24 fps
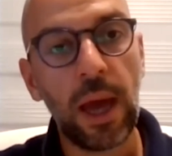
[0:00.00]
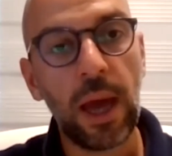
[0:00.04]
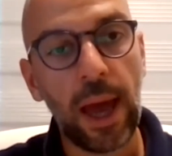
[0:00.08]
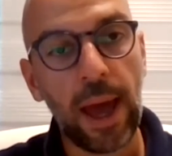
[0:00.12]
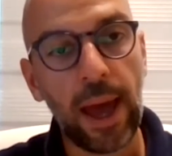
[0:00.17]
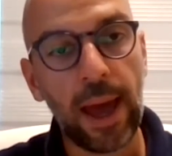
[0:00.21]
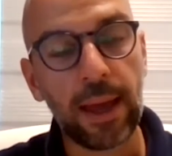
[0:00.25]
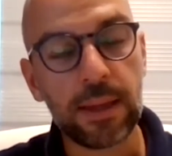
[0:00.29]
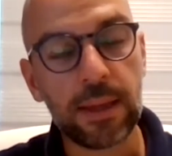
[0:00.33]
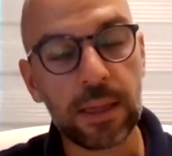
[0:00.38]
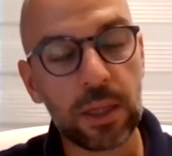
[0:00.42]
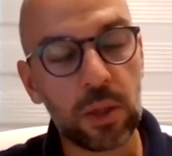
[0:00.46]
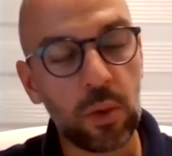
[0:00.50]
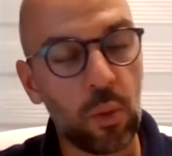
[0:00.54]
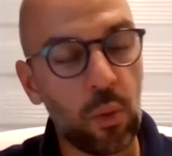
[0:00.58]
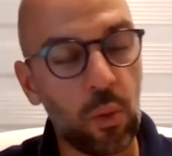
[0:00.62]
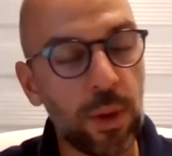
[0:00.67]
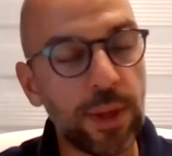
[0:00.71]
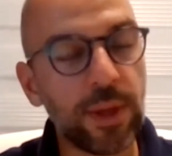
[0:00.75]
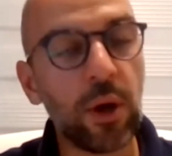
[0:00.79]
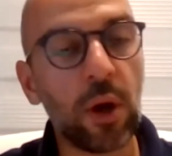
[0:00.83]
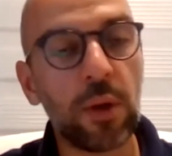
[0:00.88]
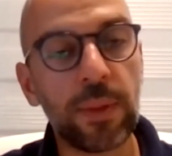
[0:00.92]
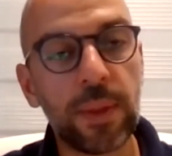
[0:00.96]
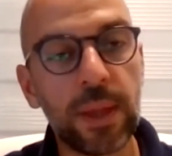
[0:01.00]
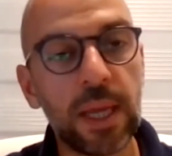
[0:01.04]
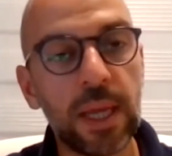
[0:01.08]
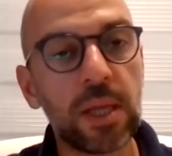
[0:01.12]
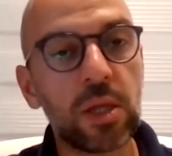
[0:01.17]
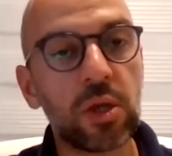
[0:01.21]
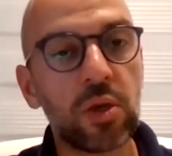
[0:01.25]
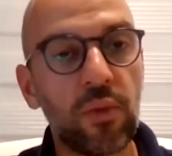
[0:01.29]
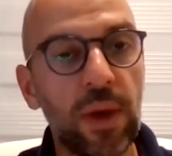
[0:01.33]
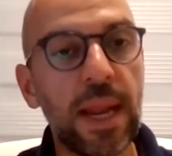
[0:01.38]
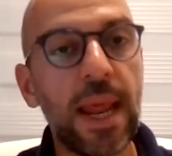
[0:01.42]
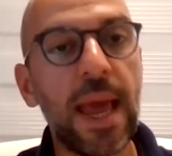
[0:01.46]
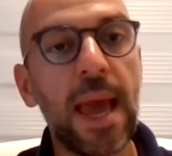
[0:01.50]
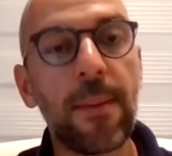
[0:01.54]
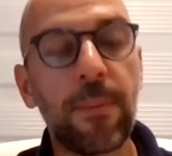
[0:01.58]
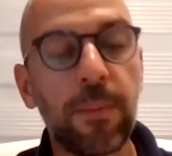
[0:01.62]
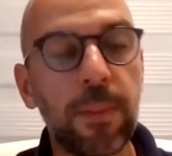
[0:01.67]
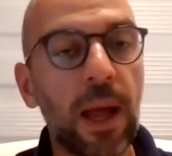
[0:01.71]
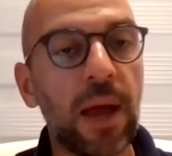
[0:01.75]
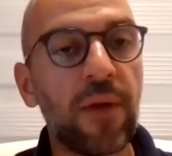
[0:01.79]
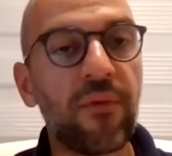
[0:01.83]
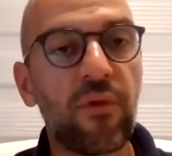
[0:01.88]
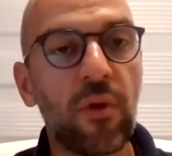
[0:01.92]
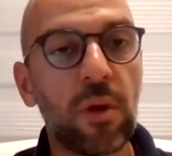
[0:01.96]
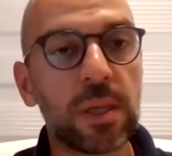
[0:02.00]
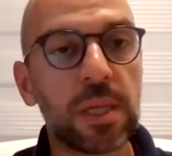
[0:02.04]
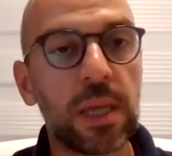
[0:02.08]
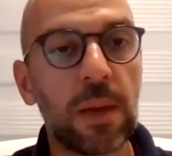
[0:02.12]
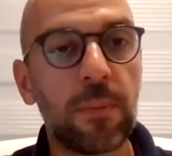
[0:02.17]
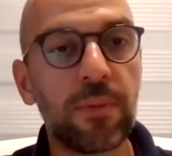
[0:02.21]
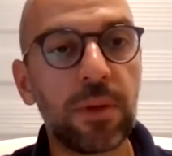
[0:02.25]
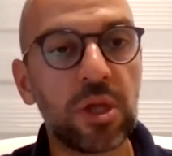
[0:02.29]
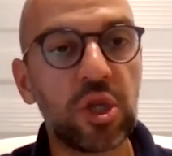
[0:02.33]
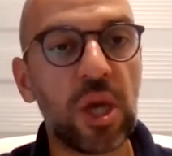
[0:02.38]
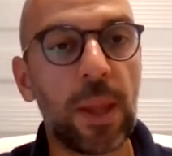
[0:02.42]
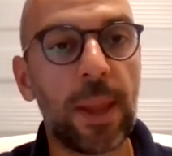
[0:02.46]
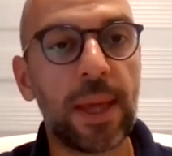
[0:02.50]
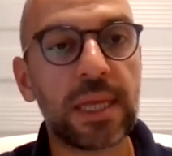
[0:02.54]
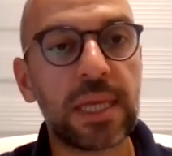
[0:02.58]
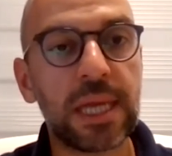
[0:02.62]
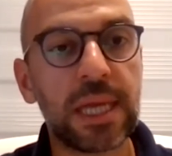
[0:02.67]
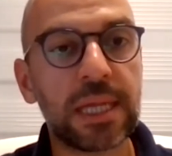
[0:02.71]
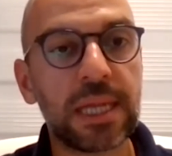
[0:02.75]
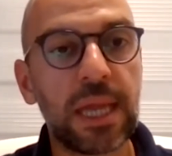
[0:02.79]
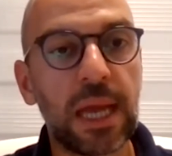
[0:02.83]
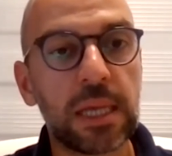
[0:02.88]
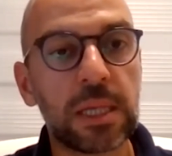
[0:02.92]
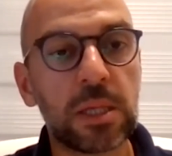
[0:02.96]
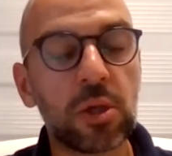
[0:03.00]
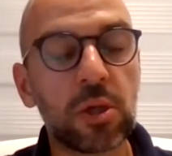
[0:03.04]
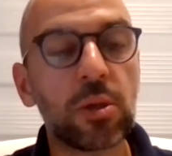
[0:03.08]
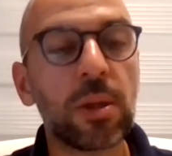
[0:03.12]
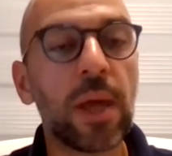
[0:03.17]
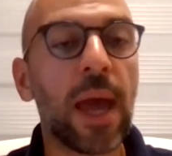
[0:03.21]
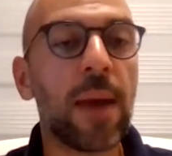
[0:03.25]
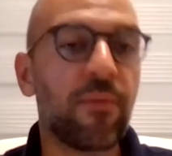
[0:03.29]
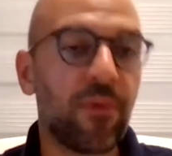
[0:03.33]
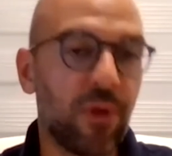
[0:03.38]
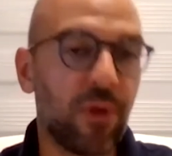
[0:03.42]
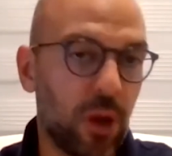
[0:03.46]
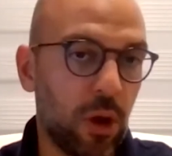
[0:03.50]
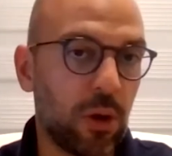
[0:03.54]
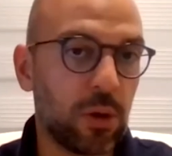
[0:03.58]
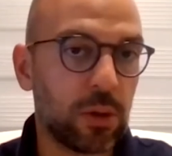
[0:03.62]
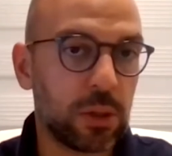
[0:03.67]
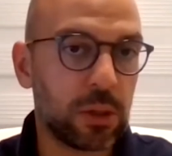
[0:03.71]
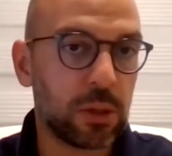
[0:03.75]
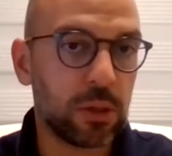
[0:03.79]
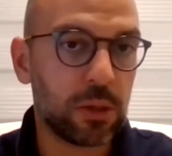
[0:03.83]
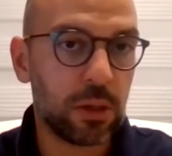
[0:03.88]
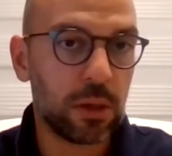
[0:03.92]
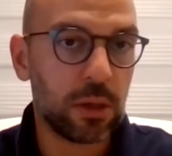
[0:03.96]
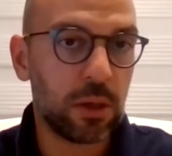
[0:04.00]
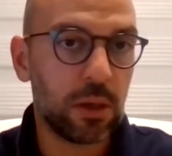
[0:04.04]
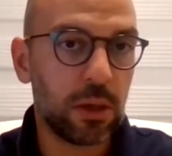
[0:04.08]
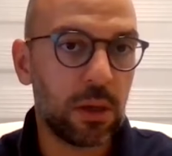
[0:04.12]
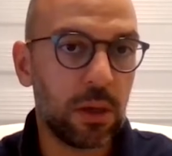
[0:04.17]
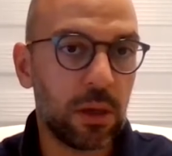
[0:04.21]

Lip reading: and we don't need to really apply, for example, genetic tests to the embryos.